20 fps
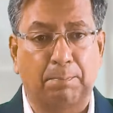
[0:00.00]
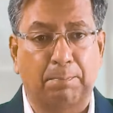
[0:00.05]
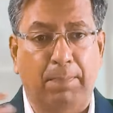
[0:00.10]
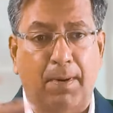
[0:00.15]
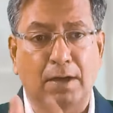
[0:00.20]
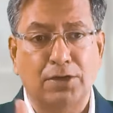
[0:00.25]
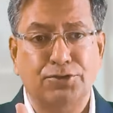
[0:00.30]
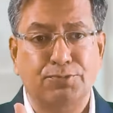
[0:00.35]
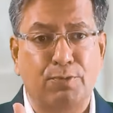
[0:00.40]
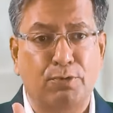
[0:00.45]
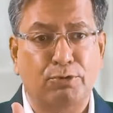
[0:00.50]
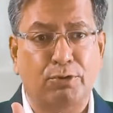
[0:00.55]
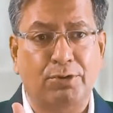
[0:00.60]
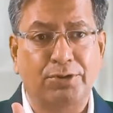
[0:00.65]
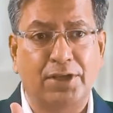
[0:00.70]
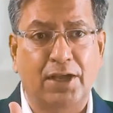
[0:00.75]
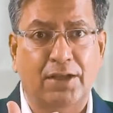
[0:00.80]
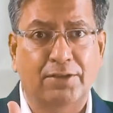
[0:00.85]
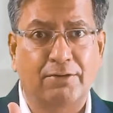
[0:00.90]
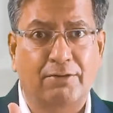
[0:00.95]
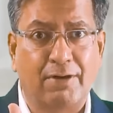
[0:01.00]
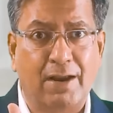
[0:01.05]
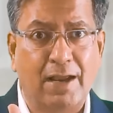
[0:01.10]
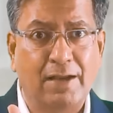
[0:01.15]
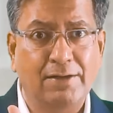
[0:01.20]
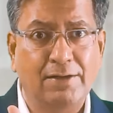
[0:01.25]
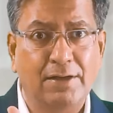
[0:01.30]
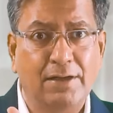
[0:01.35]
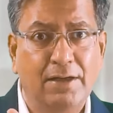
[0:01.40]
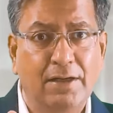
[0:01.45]
A passport, on the other
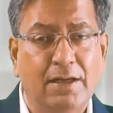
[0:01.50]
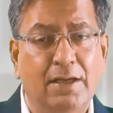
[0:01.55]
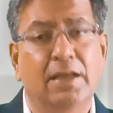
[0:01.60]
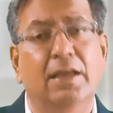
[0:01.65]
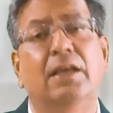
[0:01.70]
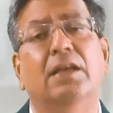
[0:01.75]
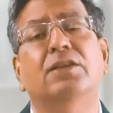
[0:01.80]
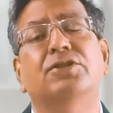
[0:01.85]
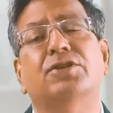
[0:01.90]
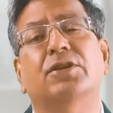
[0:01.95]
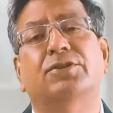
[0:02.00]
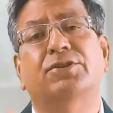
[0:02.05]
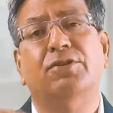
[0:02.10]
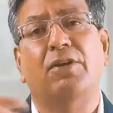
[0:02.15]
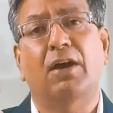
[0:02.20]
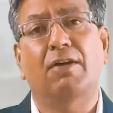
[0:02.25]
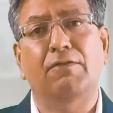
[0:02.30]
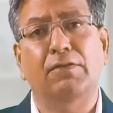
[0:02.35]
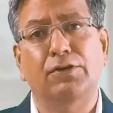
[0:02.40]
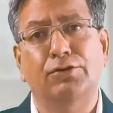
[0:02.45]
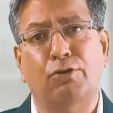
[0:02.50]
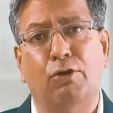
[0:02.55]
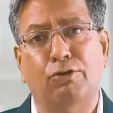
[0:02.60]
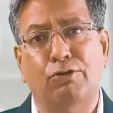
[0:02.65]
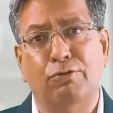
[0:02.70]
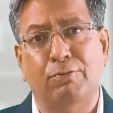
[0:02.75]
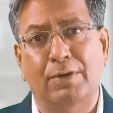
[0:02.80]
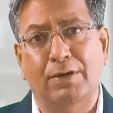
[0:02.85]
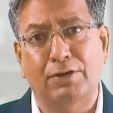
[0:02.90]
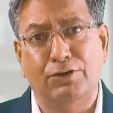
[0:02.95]
hand, is a travel
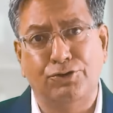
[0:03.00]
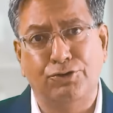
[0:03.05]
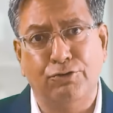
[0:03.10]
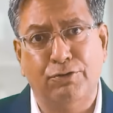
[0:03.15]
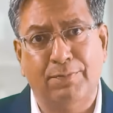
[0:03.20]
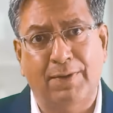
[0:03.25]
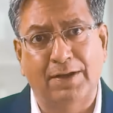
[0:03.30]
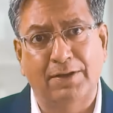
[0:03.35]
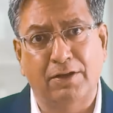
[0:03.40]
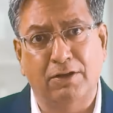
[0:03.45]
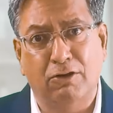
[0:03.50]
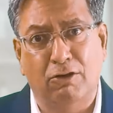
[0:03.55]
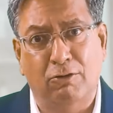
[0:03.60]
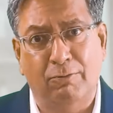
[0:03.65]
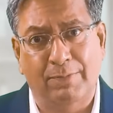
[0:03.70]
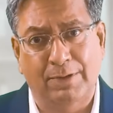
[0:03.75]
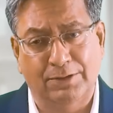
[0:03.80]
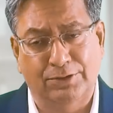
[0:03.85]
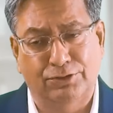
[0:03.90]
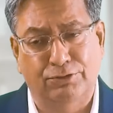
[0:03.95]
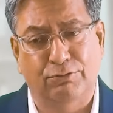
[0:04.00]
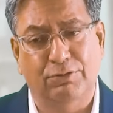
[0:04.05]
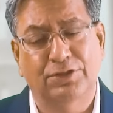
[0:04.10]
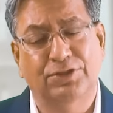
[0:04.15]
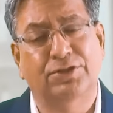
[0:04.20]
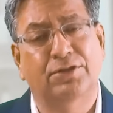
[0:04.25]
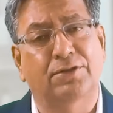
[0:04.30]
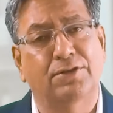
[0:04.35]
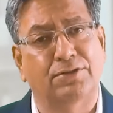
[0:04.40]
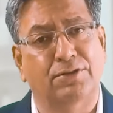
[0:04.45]
document issued by the government to
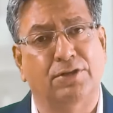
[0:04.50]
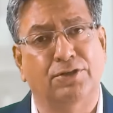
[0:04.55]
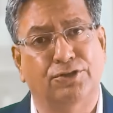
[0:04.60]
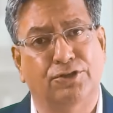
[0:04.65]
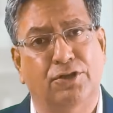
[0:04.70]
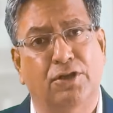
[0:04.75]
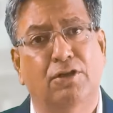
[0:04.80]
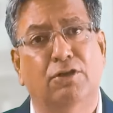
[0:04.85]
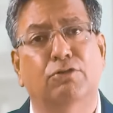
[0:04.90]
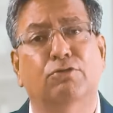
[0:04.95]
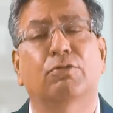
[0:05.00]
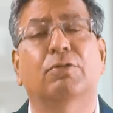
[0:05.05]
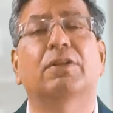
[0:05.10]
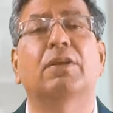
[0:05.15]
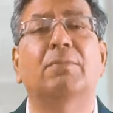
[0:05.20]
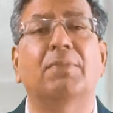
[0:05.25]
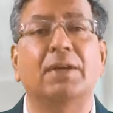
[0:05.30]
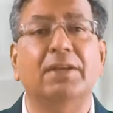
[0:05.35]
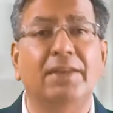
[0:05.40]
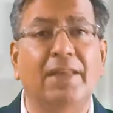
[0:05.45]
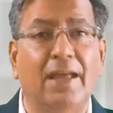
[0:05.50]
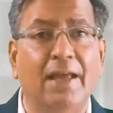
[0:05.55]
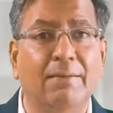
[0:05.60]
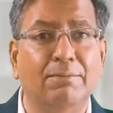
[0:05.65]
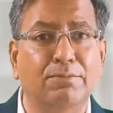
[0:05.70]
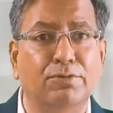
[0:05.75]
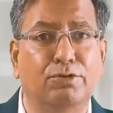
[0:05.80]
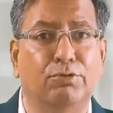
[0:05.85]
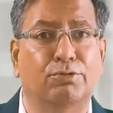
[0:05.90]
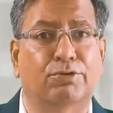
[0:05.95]
its citizens to enable
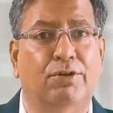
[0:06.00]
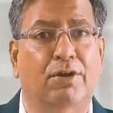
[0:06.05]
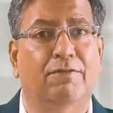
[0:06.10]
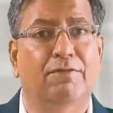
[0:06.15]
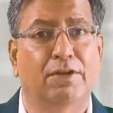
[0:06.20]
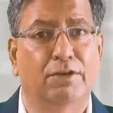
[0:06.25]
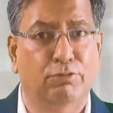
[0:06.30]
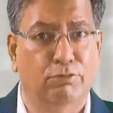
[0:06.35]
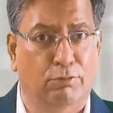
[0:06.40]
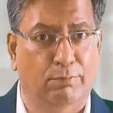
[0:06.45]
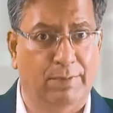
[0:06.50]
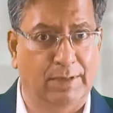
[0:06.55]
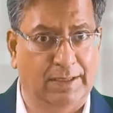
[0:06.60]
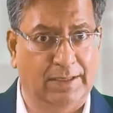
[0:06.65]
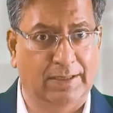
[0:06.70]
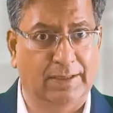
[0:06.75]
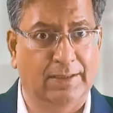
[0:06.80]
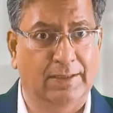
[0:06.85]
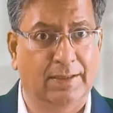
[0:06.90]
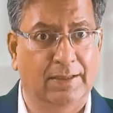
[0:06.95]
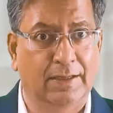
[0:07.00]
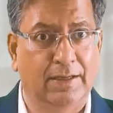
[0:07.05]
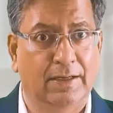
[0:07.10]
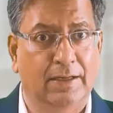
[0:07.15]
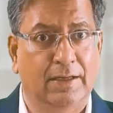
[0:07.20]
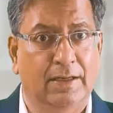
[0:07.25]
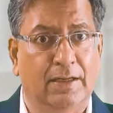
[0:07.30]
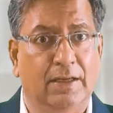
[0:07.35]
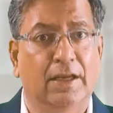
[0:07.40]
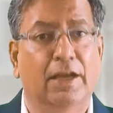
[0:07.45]
them to travel globally.
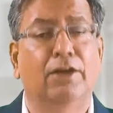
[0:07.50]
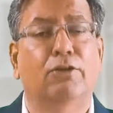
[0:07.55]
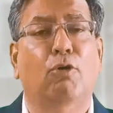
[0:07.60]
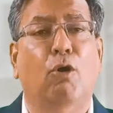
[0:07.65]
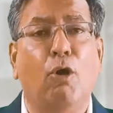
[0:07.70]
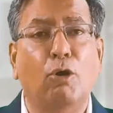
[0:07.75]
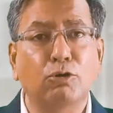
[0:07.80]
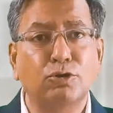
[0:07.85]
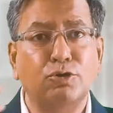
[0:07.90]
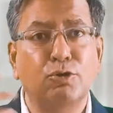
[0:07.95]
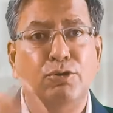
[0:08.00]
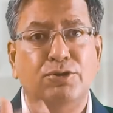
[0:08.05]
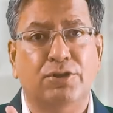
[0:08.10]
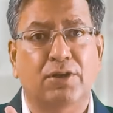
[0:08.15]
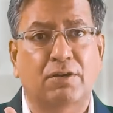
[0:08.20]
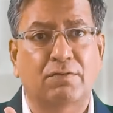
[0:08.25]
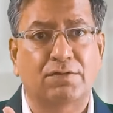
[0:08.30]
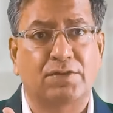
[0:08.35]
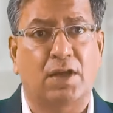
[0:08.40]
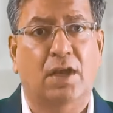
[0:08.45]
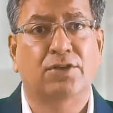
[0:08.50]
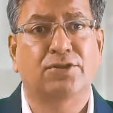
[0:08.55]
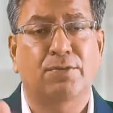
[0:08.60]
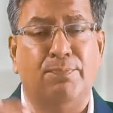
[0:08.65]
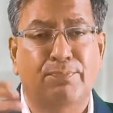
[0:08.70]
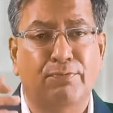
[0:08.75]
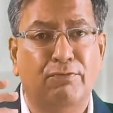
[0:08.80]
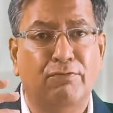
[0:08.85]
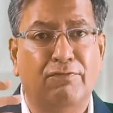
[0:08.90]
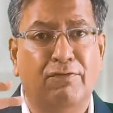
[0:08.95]
It also serves as
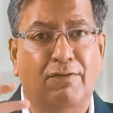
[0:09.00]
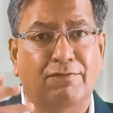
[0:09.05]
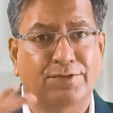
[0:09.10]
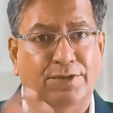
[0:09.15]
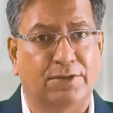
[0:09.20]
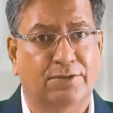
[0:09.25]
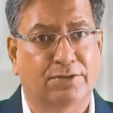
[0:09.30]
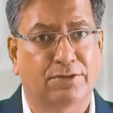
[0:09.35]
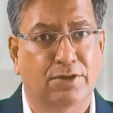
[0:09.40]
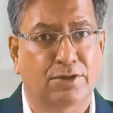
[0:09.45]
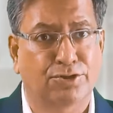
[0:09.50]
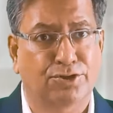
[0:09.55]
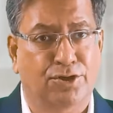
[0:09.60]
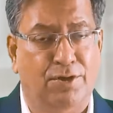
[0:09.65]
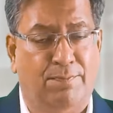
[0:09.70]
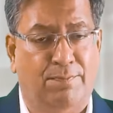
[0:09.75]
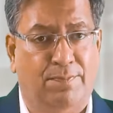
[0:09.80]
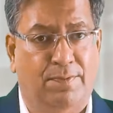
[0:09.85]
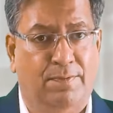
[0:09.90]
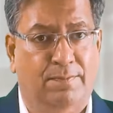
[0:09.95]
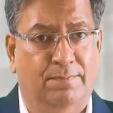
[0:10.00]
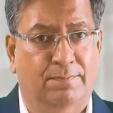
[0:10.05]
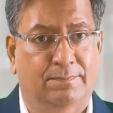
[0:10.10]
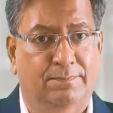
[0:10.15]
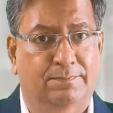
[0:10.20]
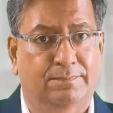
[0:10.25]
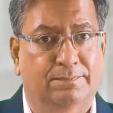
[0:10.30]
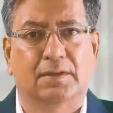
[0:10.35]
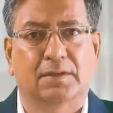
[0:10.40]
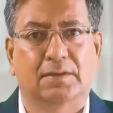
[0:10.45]
a proof of citizenship.
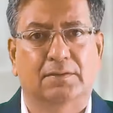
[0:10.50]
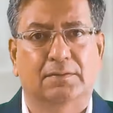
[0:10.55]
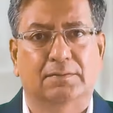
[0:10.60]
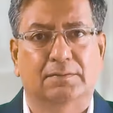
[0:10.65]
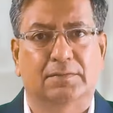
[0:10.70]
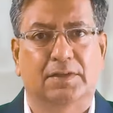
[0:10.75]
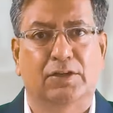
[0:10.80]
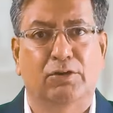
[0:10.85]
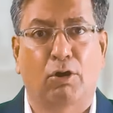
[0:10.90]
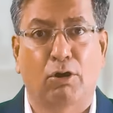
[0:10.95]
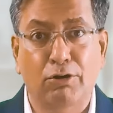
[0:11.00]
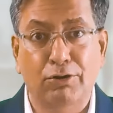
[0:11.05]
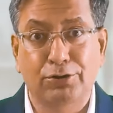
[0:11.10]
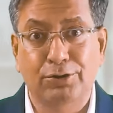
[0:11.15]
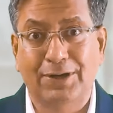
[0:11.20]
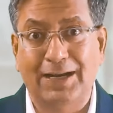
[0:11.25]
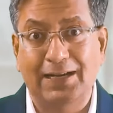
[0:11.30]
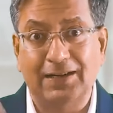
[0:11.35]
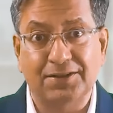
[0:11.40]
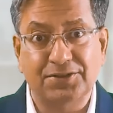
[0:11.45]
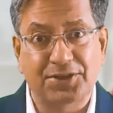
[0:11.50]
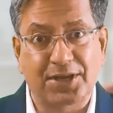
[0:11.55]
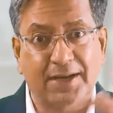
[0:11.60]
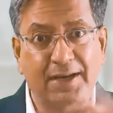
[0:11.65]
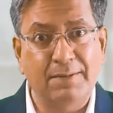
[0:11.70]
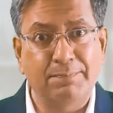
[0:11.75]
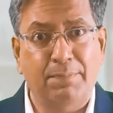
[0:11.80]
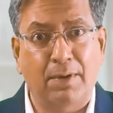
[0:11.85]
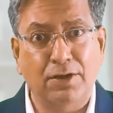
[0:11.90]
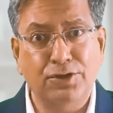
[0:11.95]
In order to get a
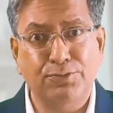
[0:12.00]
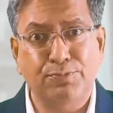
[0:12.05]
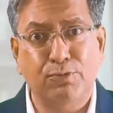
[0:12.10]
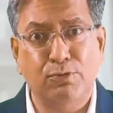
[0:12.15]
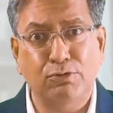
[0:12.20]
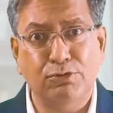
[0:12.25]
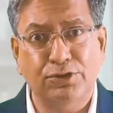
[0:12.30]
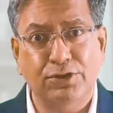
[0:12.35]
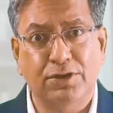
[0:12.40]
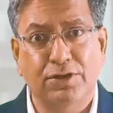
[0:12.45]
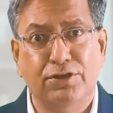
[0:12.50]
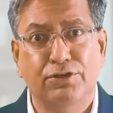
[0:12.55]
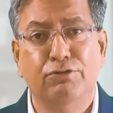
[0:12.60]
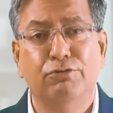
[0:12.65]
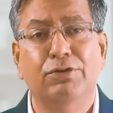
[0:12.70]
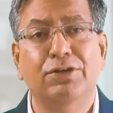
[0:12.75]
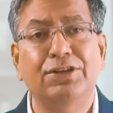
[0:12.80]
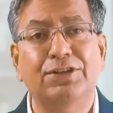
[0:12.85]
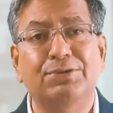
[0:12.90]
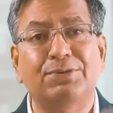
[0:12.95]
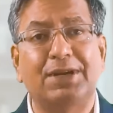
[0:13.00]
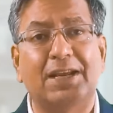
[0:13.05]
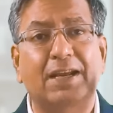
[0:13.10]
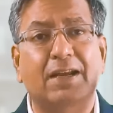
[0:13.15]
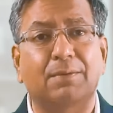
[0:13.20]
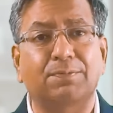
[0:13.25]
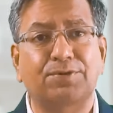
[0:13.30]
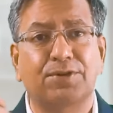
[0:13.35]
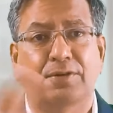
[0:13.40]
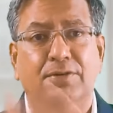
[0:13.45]
second passport, you need to
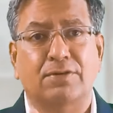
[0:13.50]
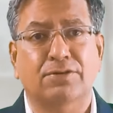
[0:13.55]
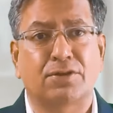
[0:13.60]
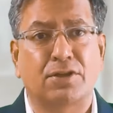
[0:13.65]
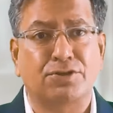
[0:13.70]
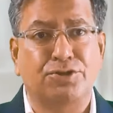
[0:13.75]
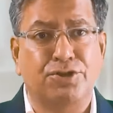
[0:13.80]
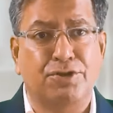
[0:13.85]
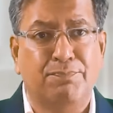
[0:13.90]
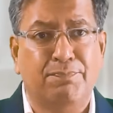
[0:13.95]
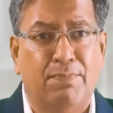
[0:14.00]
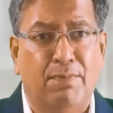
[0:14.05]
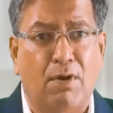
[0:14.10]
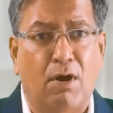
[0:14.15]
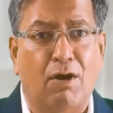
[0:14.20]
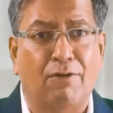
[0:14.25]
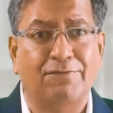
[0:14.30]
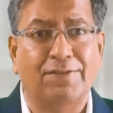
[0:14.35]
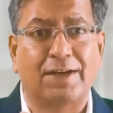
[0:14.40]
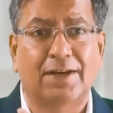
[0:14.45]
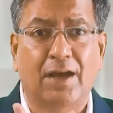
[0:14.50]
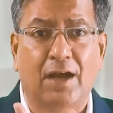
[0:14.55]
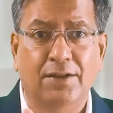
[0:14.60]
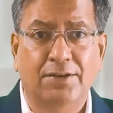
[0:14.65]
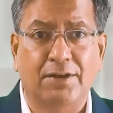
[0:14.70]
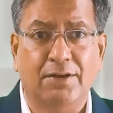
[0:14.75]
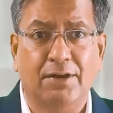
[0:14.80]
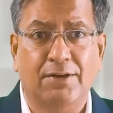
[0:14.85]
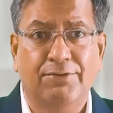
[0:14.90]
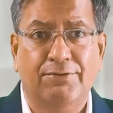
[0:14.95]
take up citizenship of that
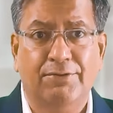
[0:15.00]
other